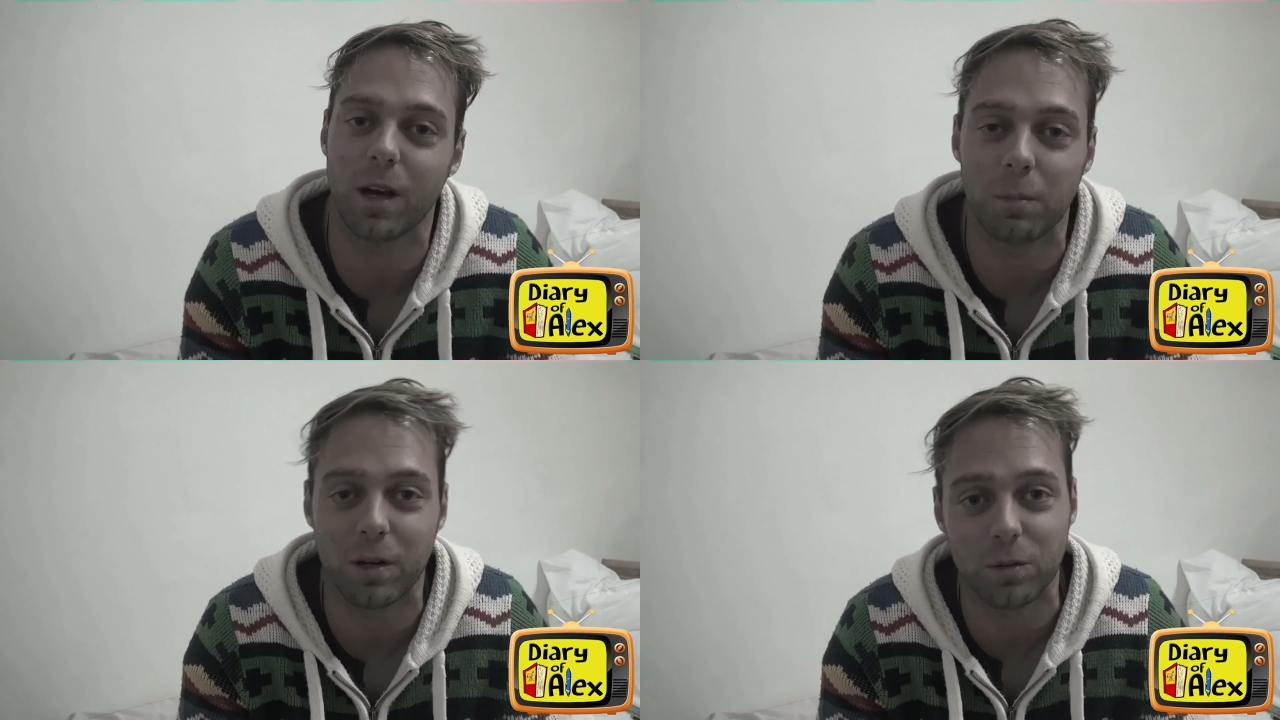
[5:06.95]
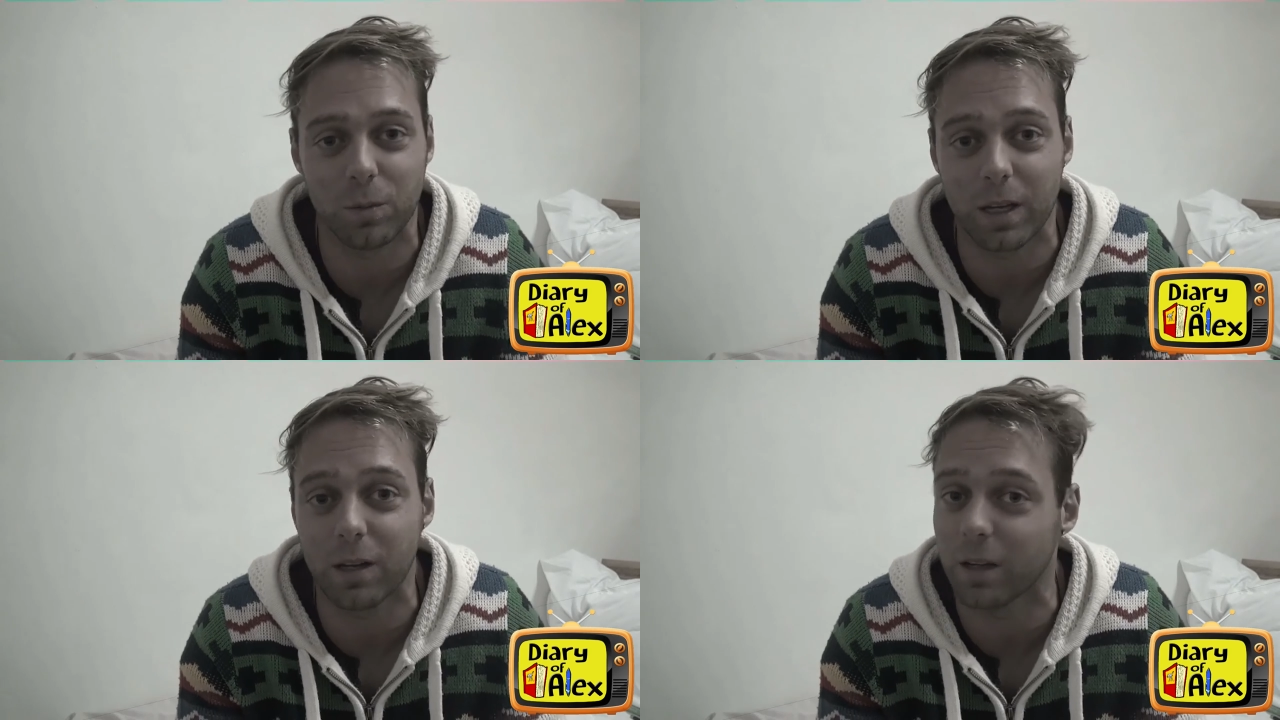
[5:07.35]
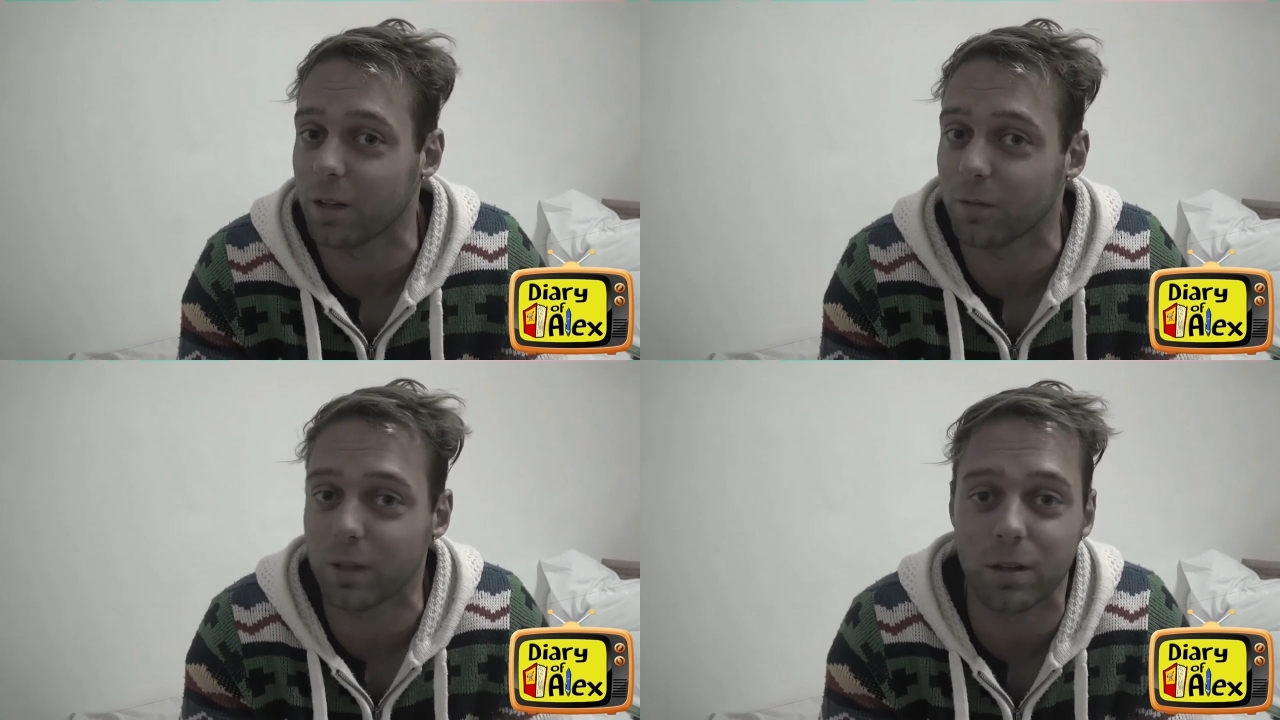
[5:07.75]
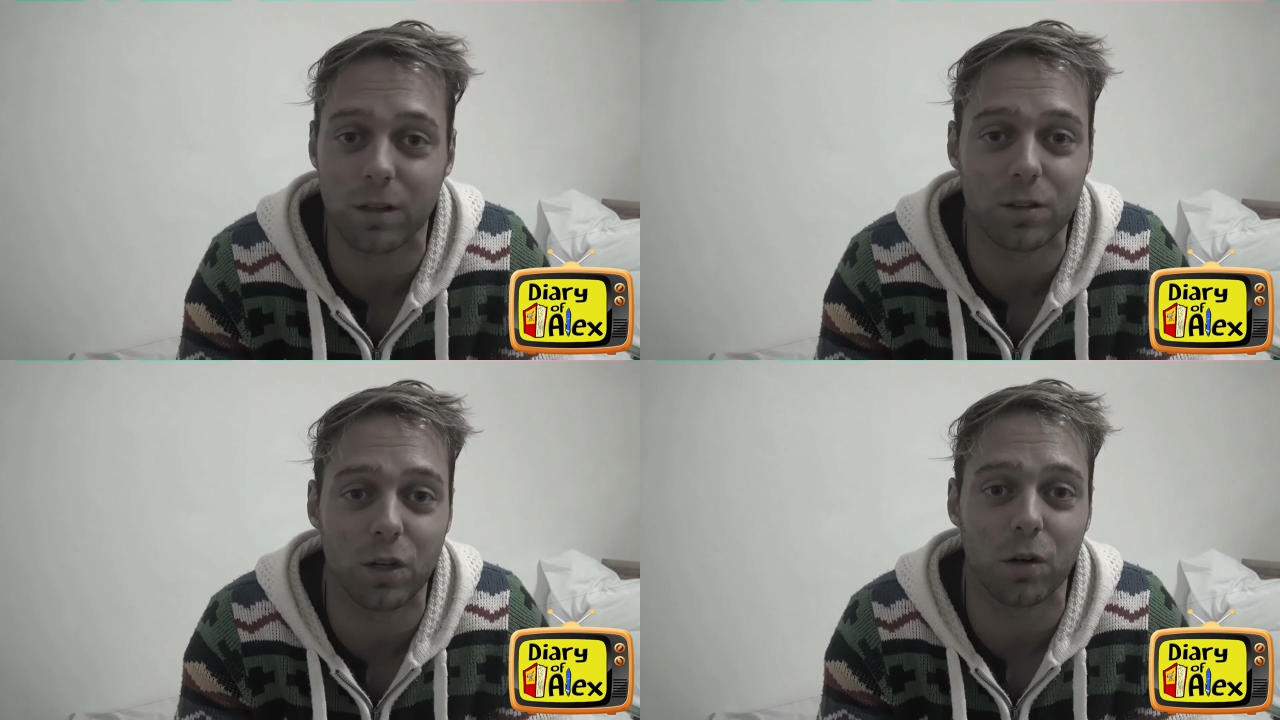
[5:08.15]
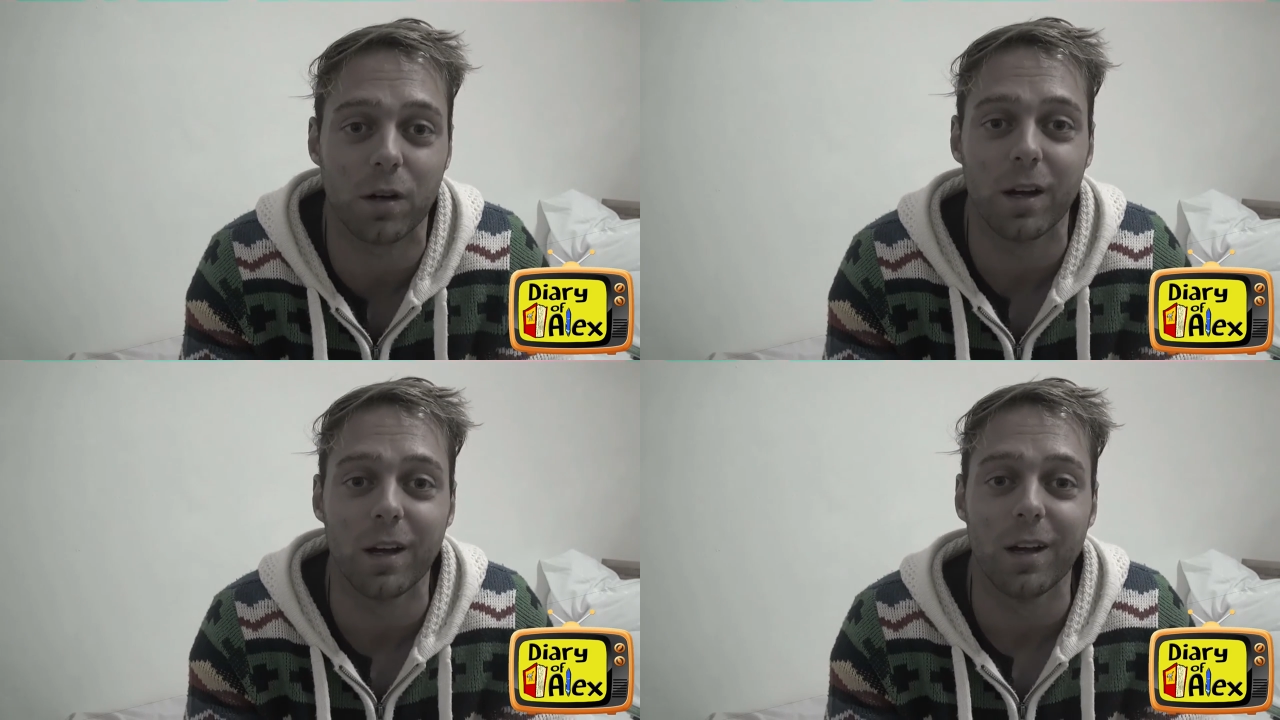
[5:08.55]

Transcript: about we're gonna talk,